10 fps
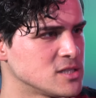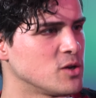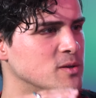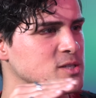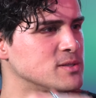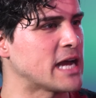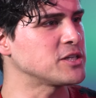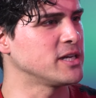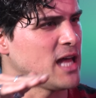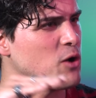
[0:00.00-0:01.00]
so it's
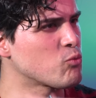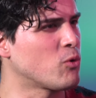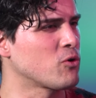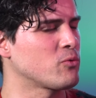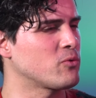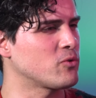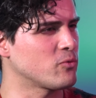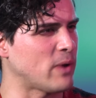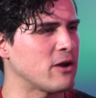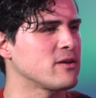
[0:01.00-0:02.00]
actually a lot more
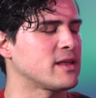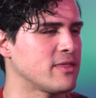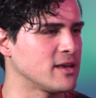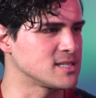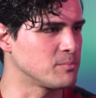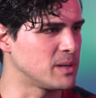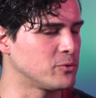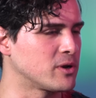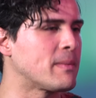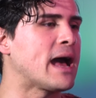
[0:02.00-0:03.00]
rare than I think some people
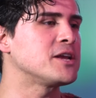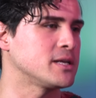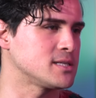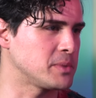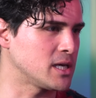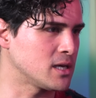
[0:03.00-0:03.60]
would imagine it to be.